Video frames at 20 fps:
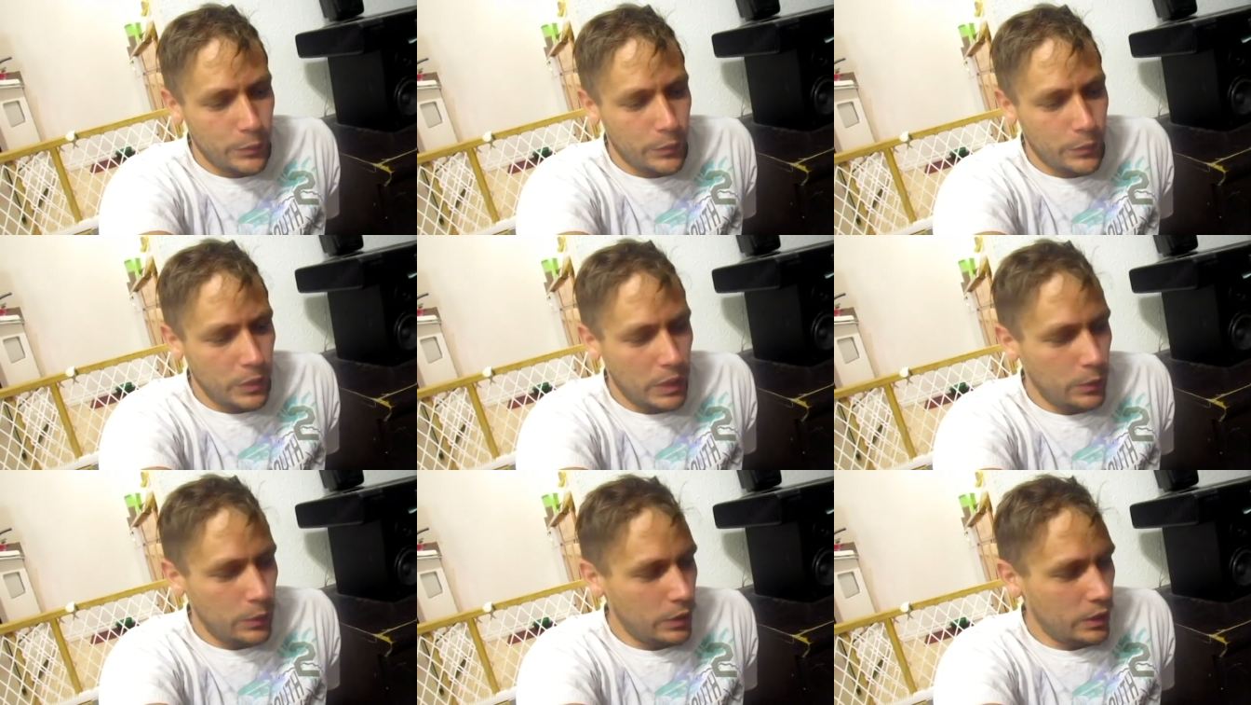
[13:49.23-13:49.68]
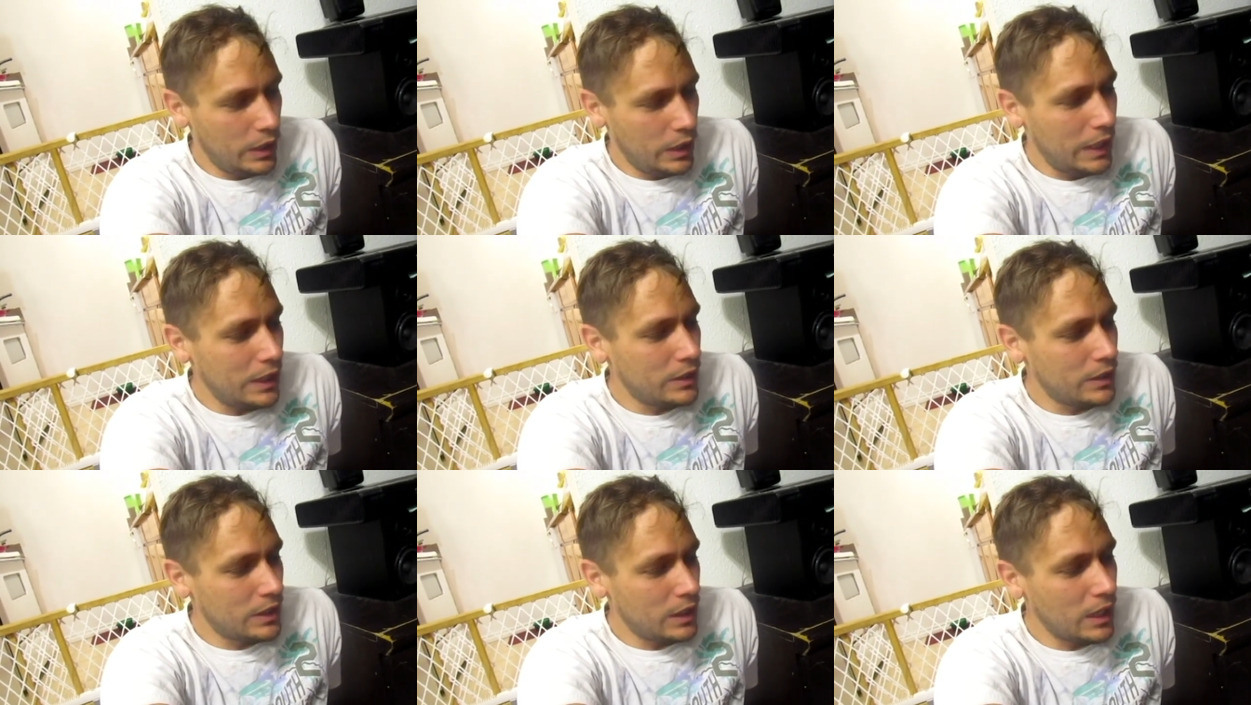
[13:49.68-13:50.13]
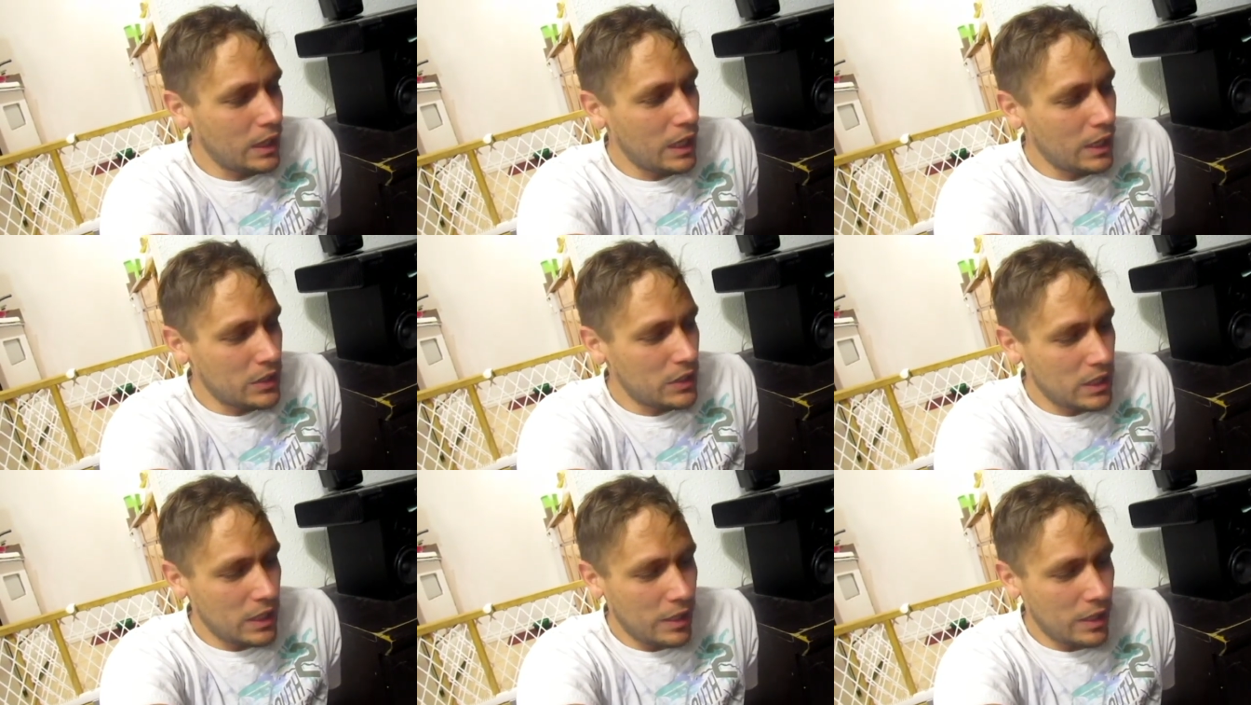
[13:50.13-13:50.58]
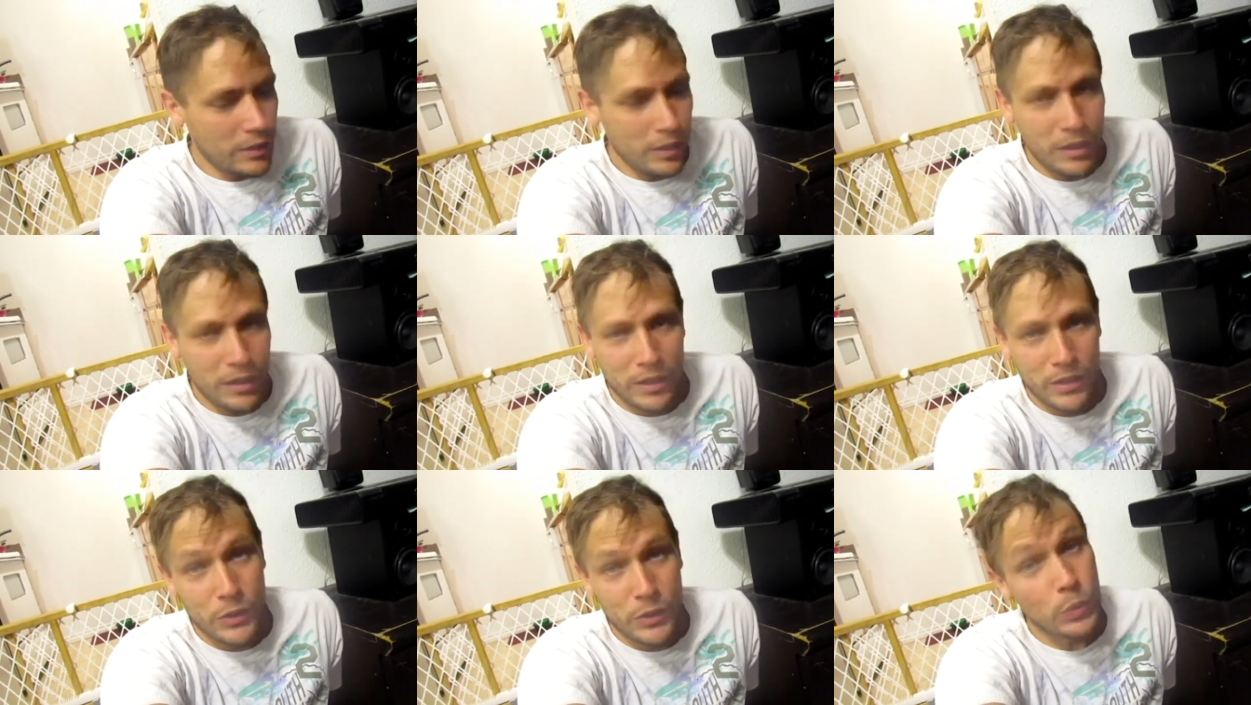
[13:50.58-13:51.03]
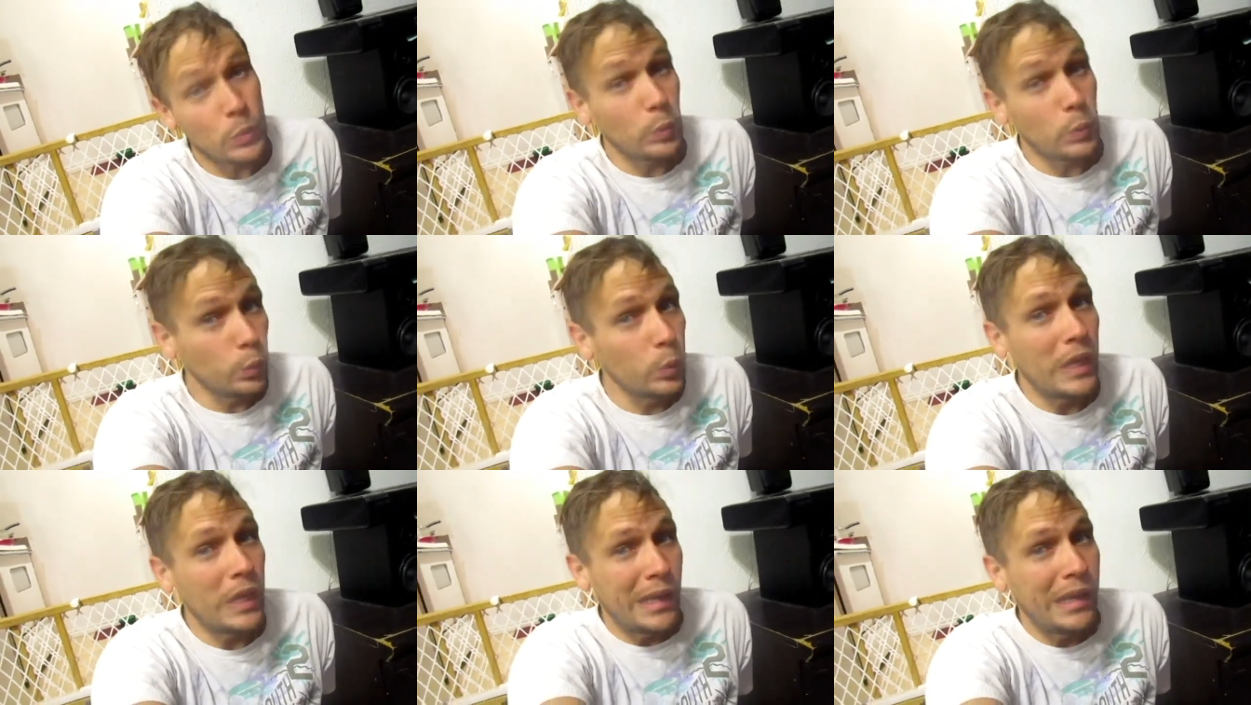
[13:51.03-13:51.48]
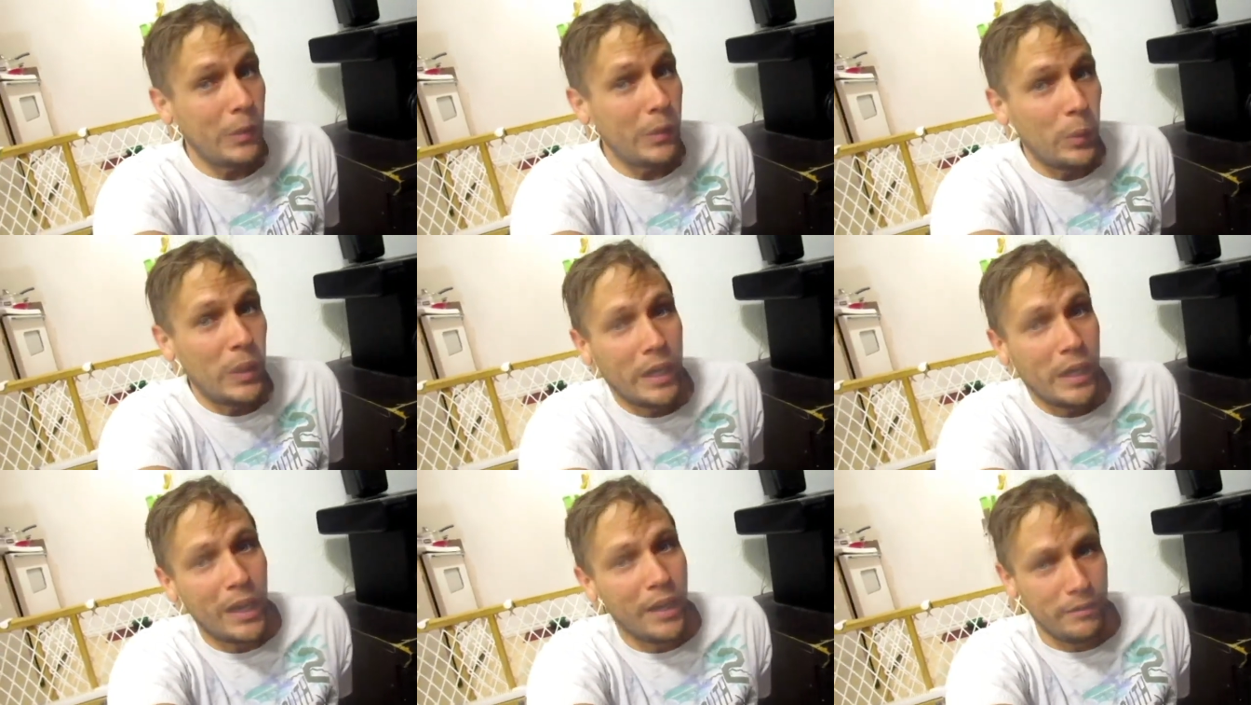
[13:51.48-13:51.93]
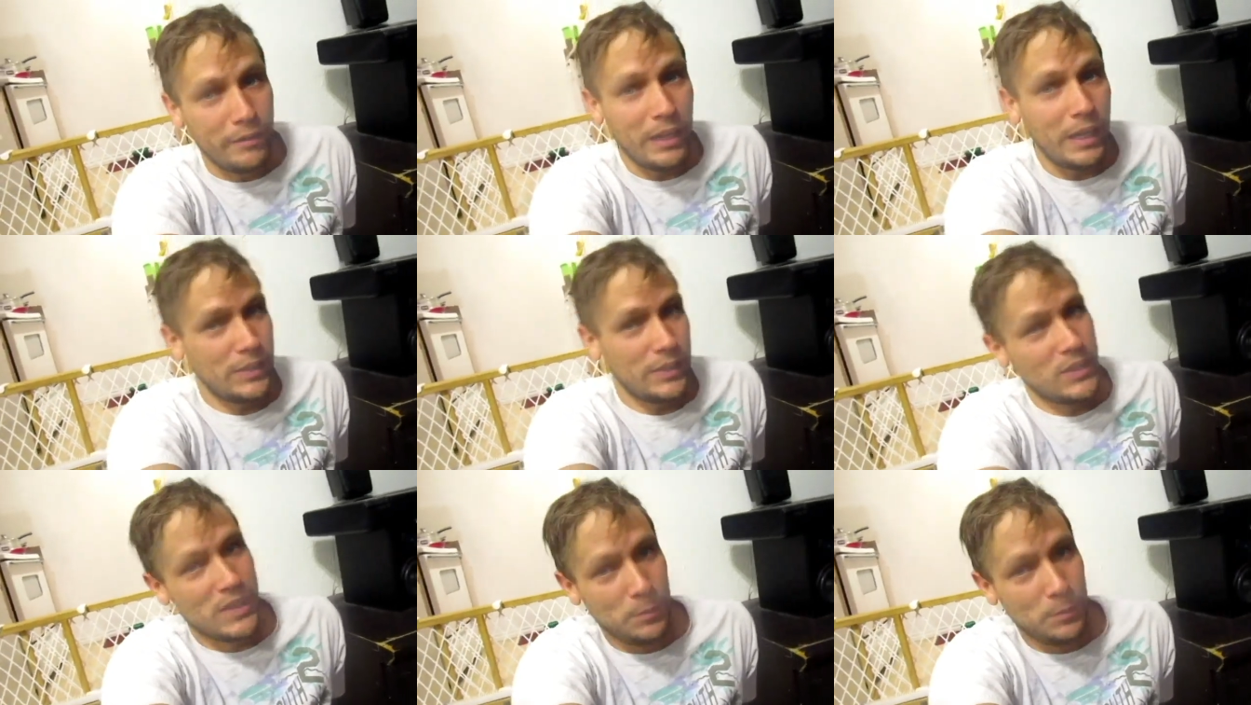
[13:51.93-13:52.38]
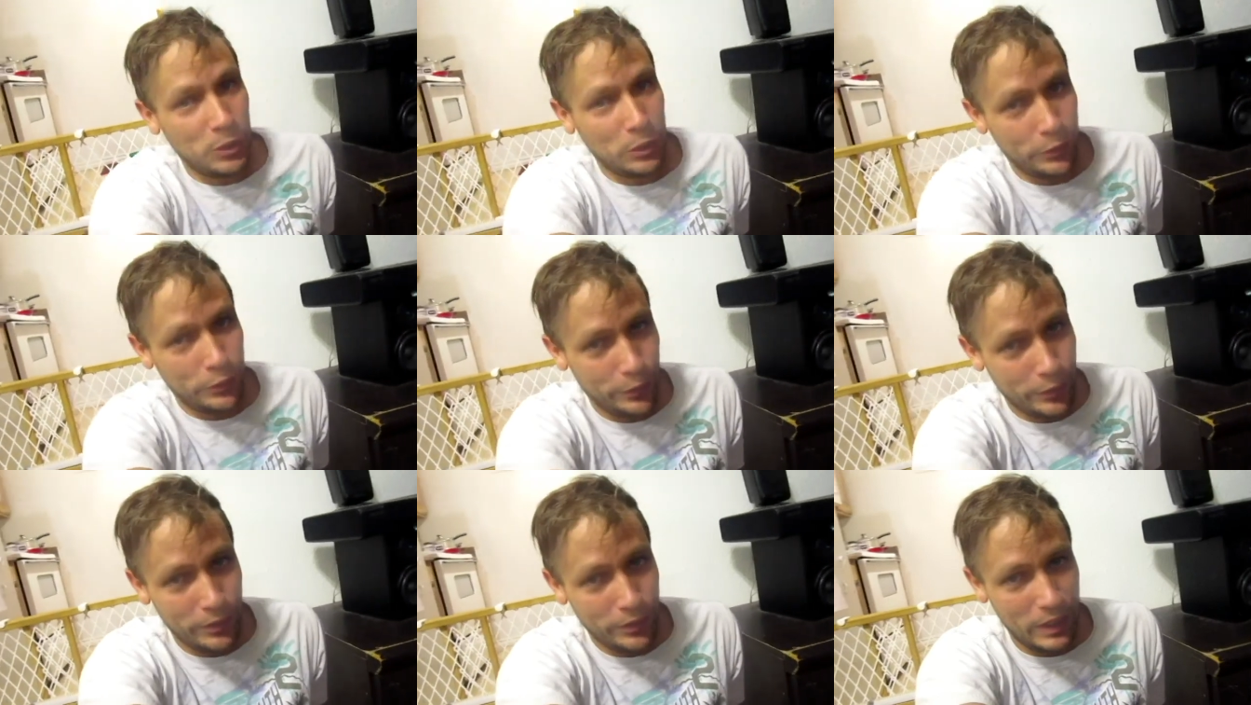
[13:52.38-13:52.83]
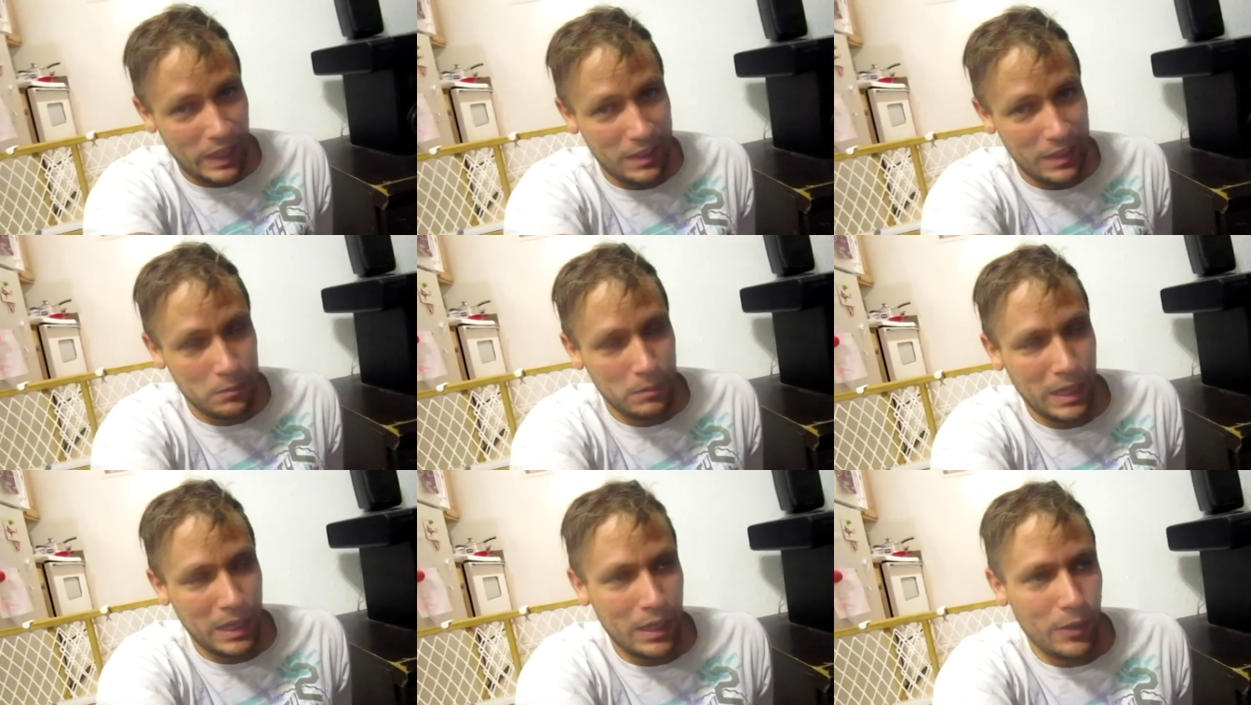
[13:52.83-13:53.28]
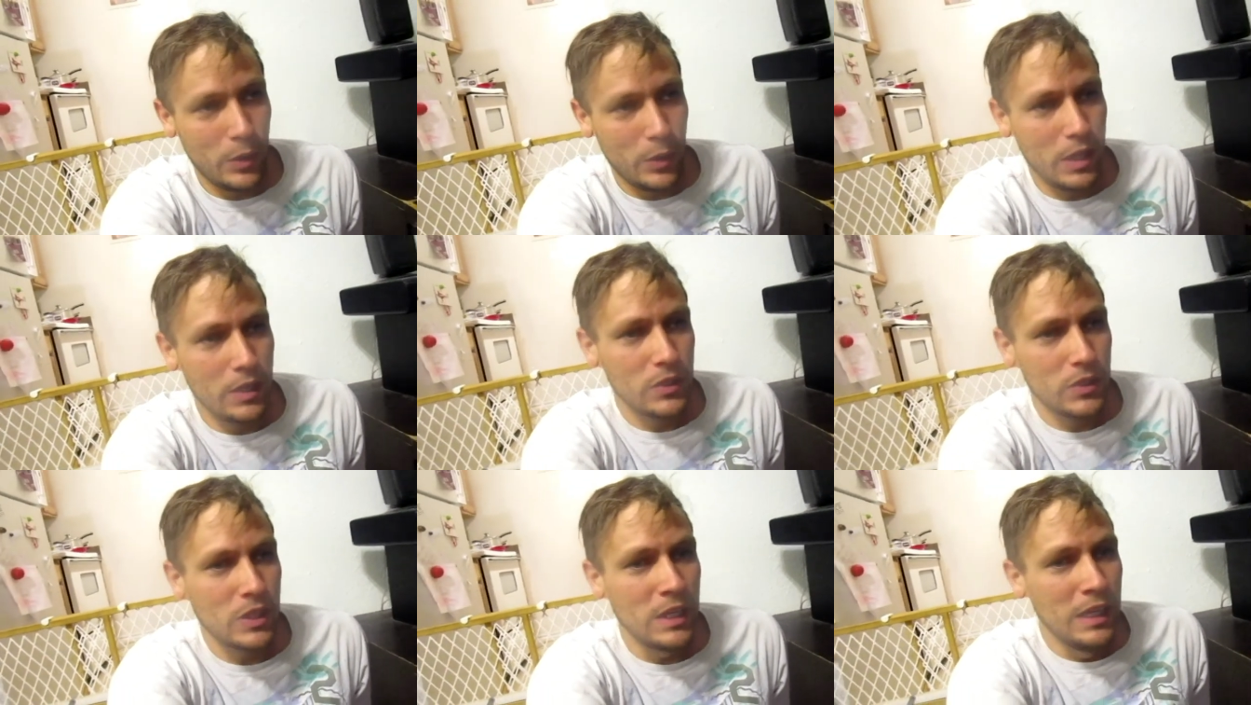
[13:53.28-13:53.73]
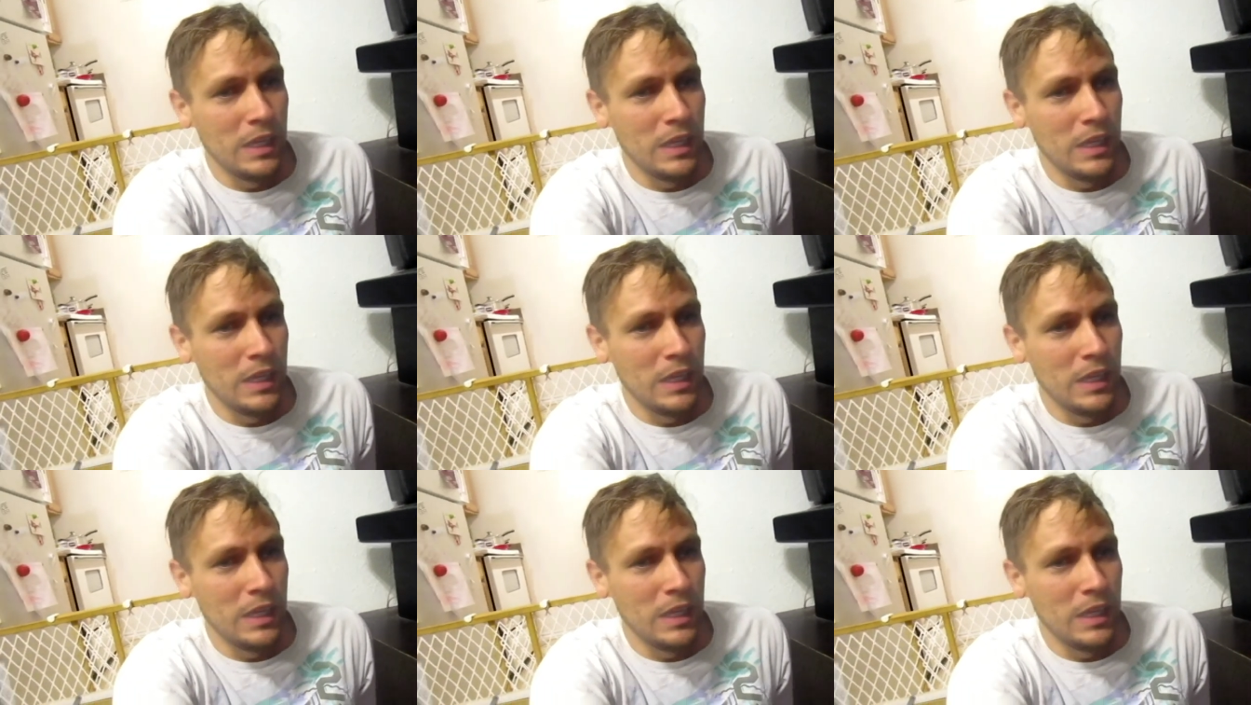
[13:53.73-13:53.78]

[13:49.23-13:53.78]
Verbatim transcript: he would like to get together because we are very similar in many ways.